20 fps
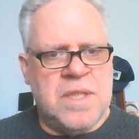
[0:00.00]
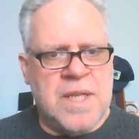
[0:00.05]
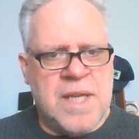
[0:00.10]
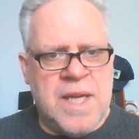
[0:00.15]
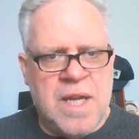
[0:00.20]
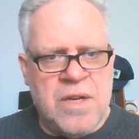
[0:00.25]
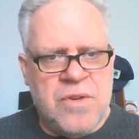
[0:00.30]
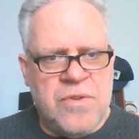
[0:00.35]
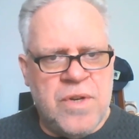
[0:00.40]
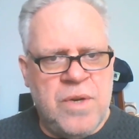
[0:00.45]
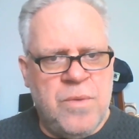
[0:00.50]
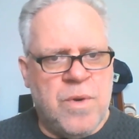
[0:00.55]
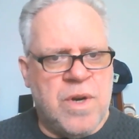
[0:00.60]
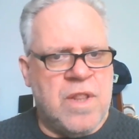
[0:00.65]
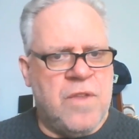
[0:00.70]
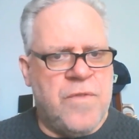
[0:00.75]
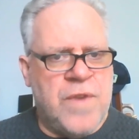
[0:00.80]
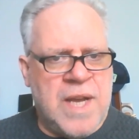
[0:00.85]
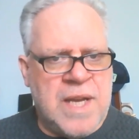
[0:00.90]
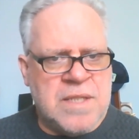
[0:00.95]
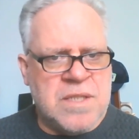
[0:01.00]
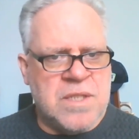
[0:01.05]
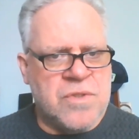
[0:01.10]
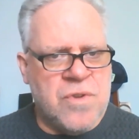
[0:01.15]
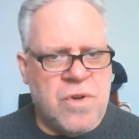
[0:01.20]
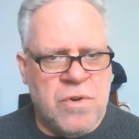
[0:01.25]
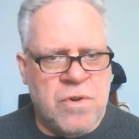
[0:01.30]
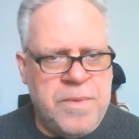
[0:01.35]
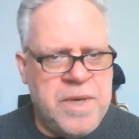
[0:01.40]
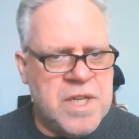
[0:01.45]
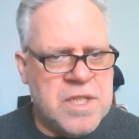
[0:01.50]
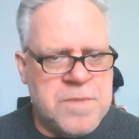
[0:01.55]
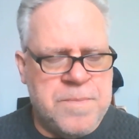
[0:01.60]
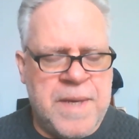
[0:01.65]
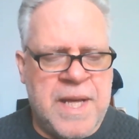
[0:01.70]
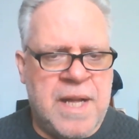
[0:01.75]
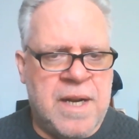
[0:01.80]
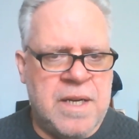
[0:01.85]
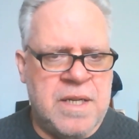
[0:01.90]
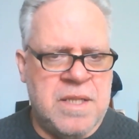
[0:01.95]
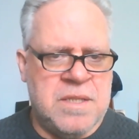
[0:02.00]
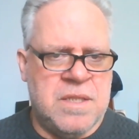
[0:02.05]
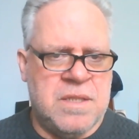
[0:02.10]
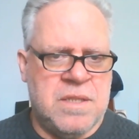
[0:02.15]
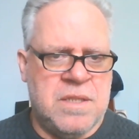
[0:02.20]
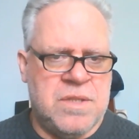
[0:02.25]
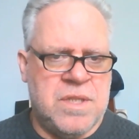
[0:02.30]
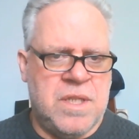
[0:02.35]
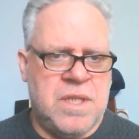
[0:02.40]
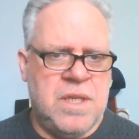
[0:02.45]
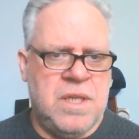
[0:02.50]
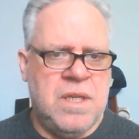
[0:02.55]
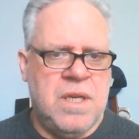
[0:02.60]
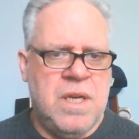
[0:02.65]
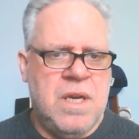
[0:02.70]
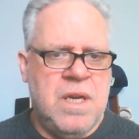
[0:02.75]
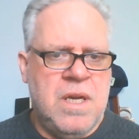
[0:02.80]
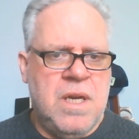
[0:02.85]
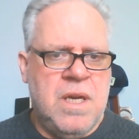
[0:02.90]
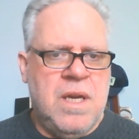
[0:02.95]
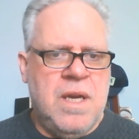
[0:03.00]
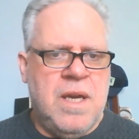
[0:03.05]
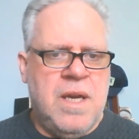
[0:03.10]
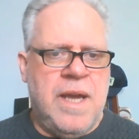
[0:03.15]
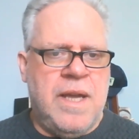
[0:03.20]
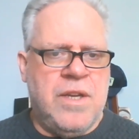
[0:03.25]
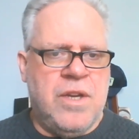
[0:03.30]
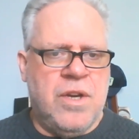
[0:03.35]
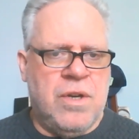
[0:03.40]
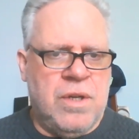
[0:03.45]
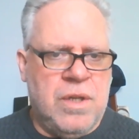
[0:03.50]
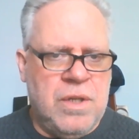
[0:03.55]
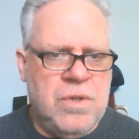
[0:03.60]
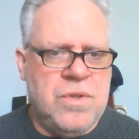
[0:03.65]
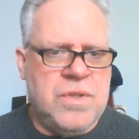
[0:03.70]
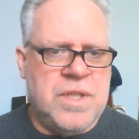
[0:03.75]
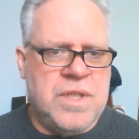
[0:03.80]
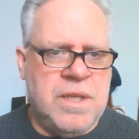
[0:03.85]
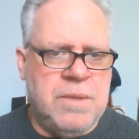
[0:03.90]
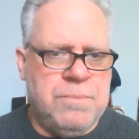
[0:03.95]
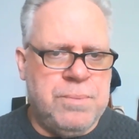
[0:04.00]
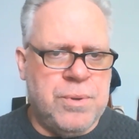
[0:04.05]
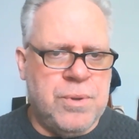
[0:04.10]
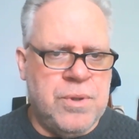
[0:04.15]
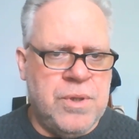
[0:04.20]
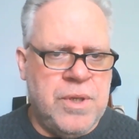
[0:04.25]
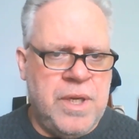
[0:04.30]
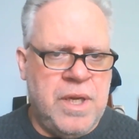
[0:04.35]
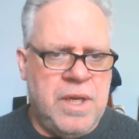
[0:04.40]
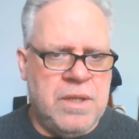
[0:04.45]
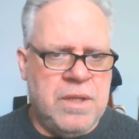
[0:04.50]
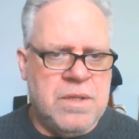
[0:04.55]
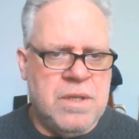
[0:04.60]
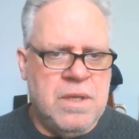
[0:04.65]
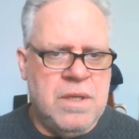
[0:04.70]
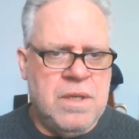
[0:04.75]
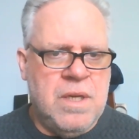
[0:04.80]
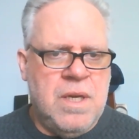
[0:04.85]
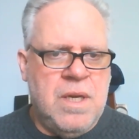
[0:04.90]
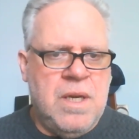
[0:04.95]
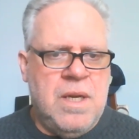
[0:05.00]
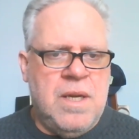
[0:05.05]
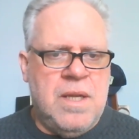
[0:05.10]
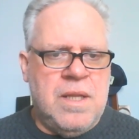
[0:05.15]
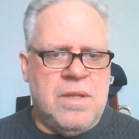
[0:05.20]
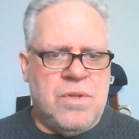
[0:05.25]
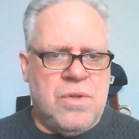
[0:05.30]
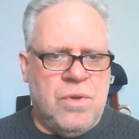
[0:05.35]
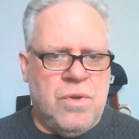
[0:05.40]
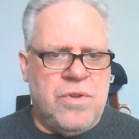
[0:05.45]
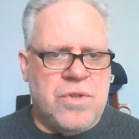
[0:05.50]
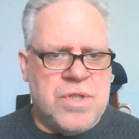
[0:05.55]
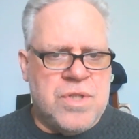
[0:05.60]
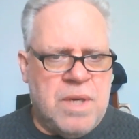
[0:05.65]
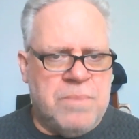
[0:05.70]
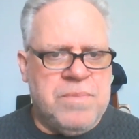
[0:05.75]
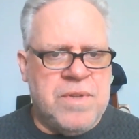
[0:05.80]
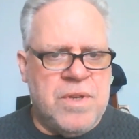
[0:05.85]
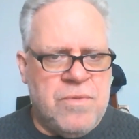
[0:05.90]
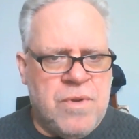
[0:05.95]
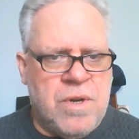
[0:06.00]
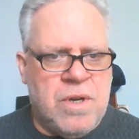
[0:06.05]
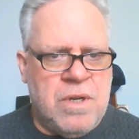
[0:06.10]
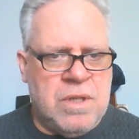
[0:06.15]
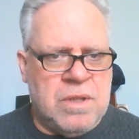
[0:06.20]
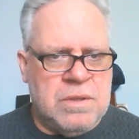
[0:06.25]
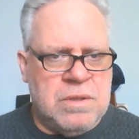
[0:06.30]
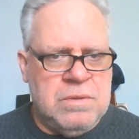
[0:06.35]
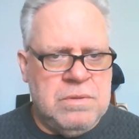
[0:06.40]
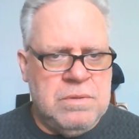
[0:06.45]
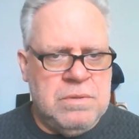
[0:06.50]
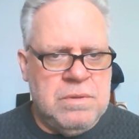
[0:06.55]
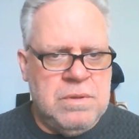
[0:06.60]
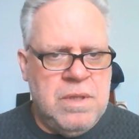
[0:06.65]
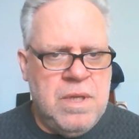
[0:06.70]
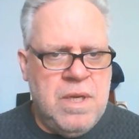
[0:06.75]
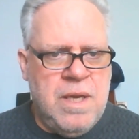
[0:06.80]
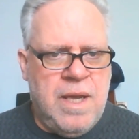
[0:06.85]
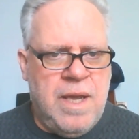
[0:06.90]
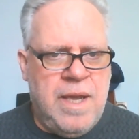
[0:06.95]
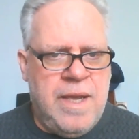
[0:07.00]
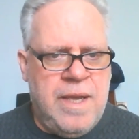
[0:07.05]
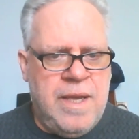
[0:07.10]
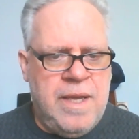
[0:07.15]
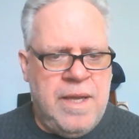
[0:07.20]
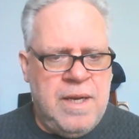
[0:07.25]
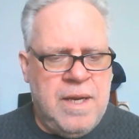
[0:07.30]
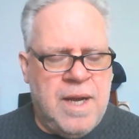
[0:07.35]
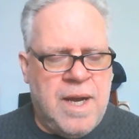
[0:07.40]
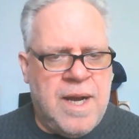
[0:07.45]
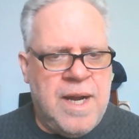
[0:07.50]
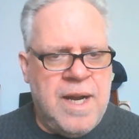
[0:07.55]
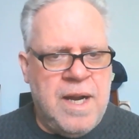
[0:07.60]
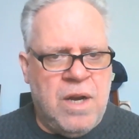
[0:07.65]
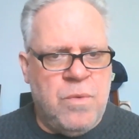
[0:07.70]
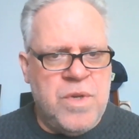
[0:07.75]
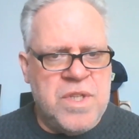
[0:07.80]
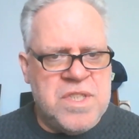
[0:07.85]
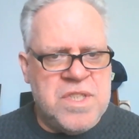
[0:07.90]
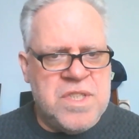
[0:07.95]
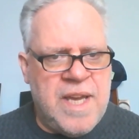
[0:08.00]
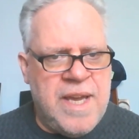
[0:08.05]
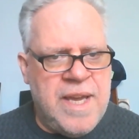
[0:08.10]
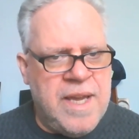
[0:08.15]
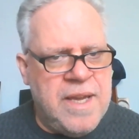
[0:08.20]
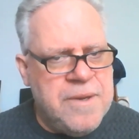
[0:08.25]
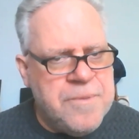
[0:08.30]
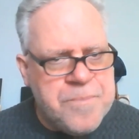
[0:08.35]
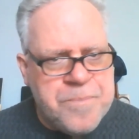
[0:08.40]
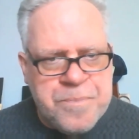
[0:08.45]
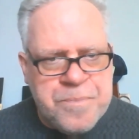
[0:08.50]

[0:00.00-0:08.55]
in the country, one of the fastest growing municipalities in the city, and you're losing employees. So there's something wrong. And I always say,